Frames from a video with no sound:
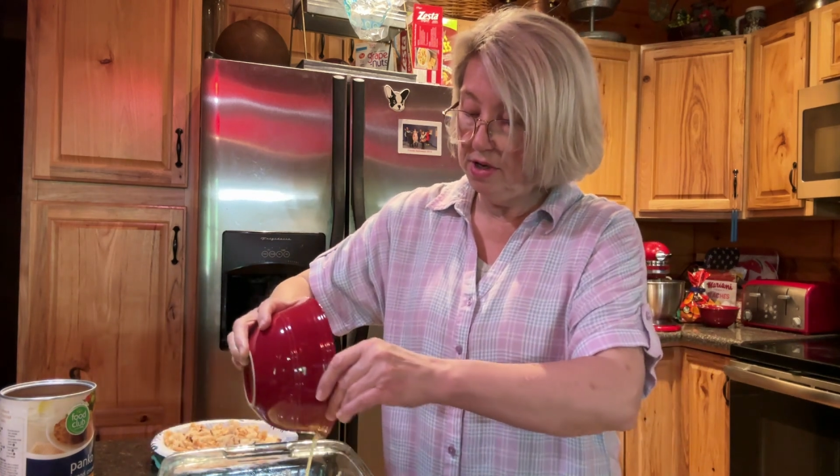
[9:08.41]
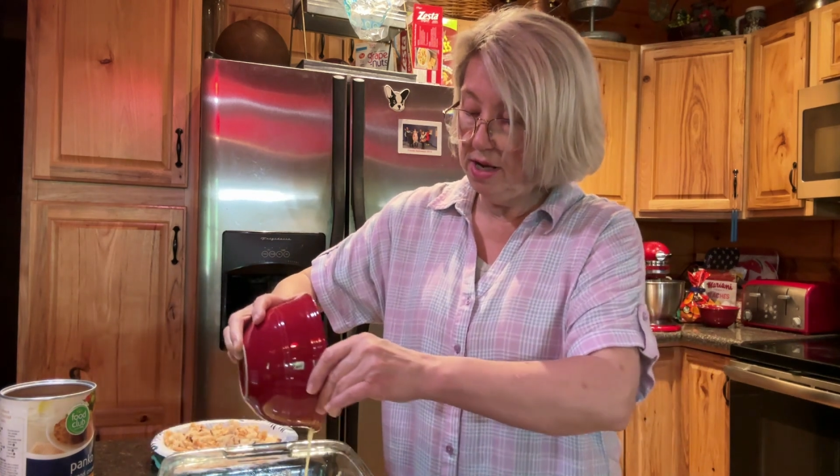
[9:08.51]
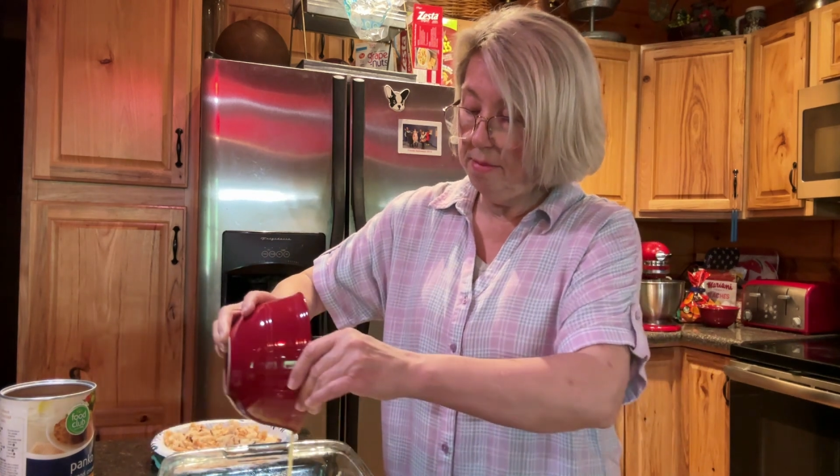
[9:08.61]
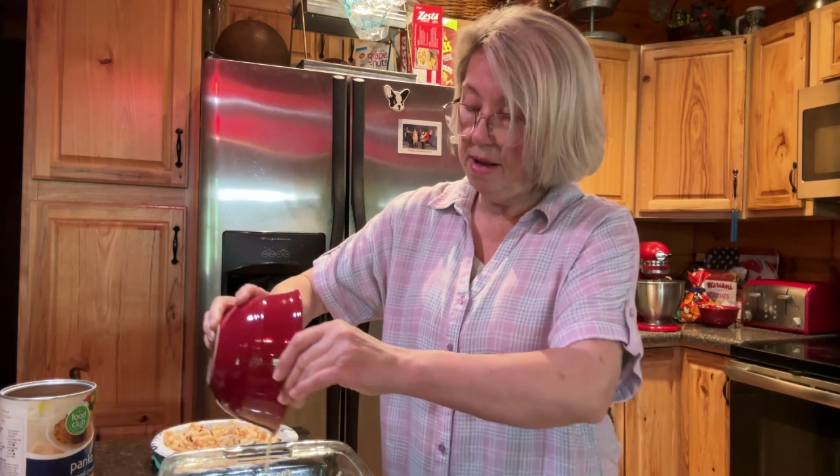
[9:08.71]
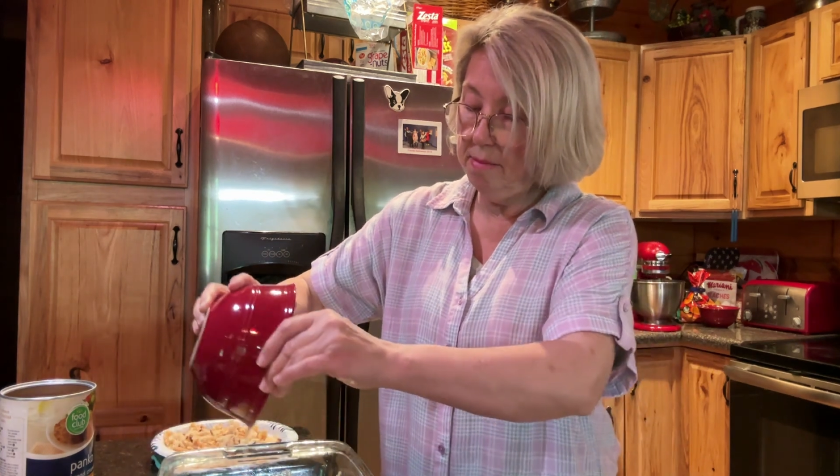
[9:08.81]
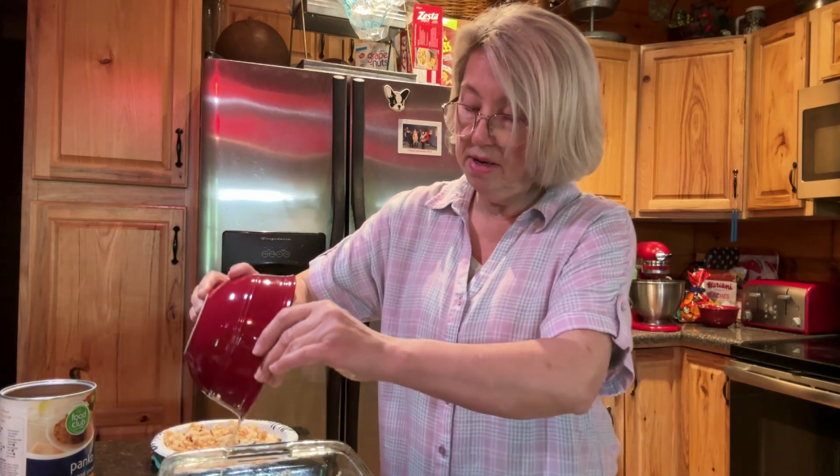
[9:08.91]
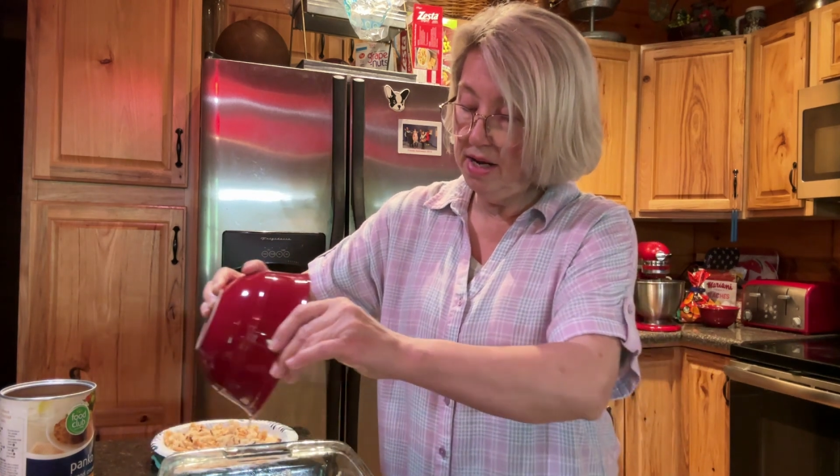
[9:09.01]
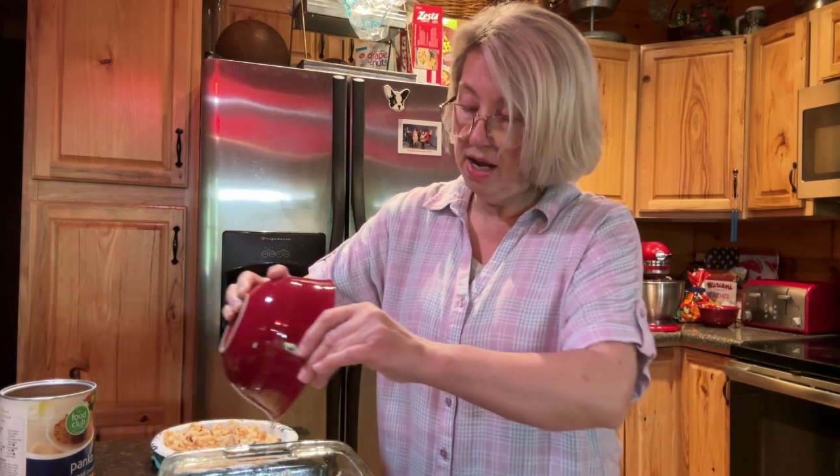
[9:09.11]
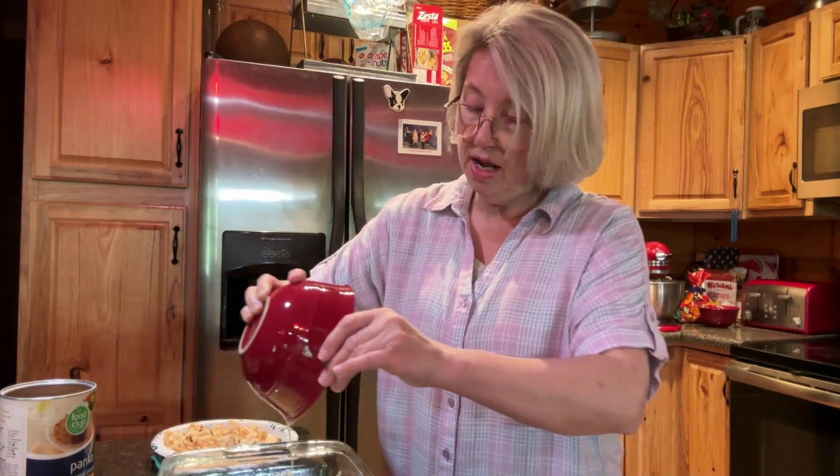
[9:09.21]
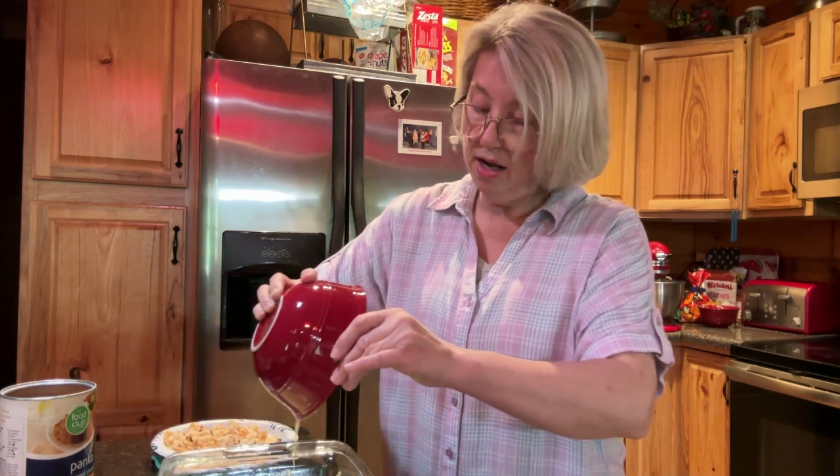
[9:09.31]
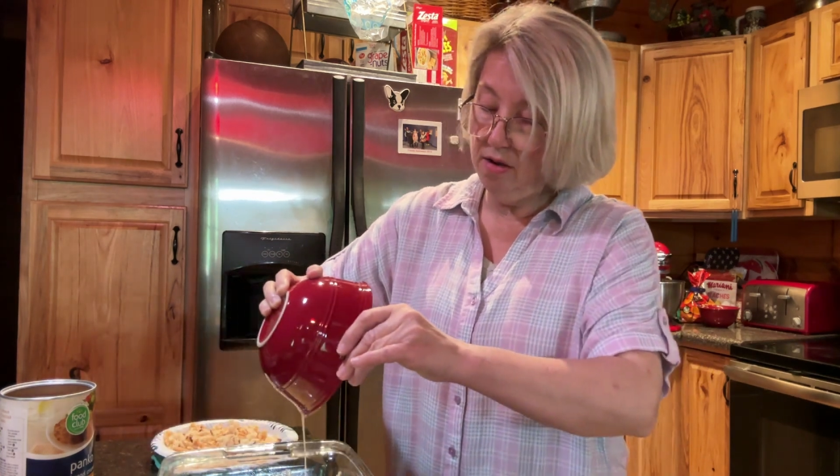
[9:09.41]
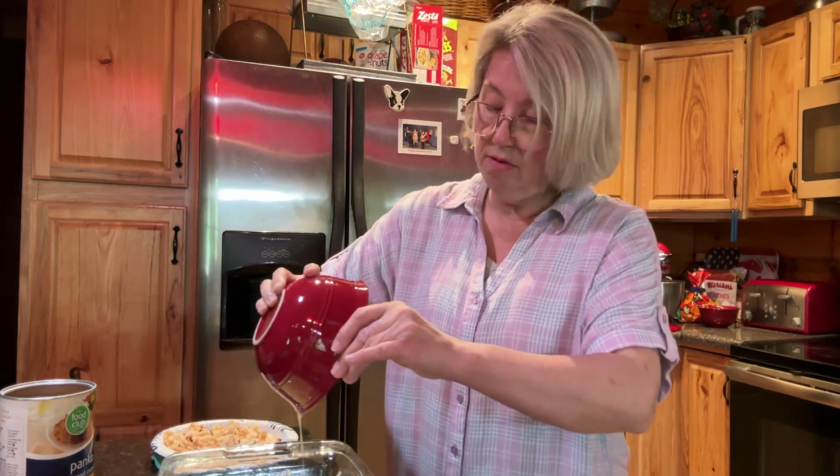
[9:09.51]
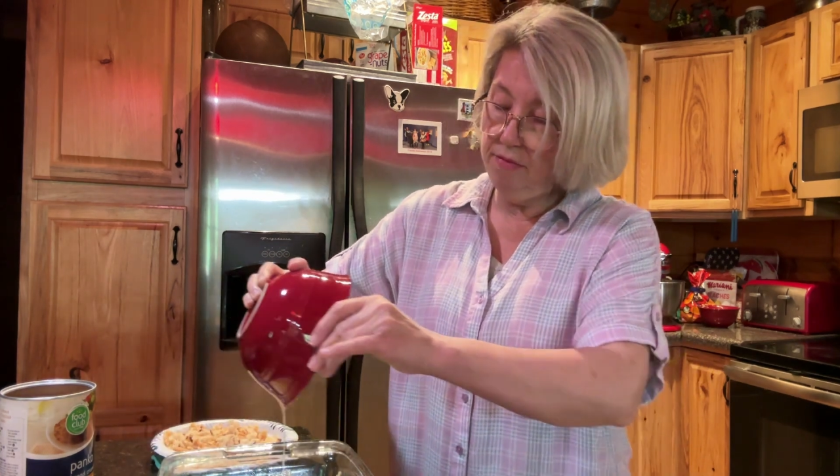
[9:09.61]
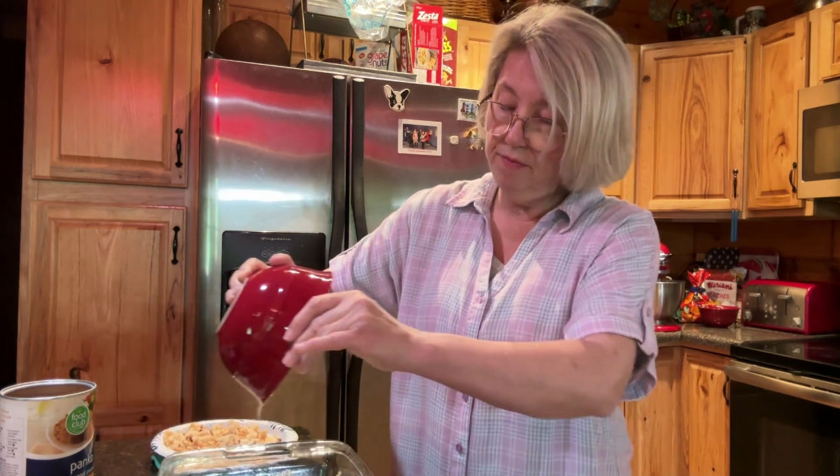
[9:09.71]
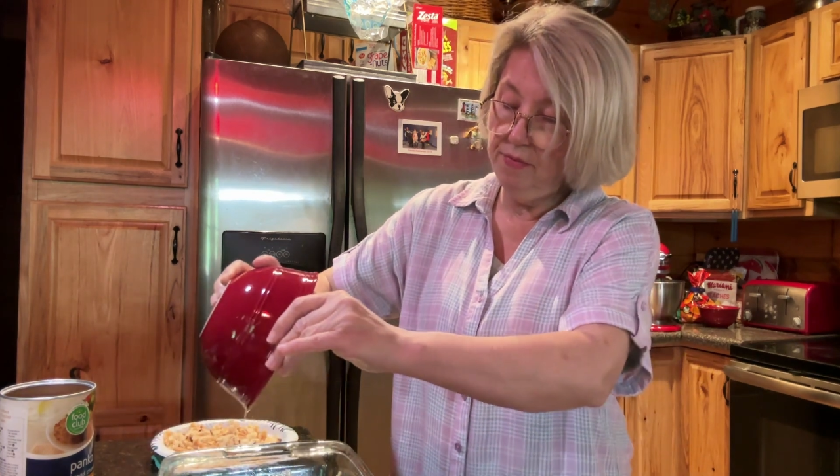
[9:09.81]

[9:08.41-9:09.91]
of the time. I mean, I have.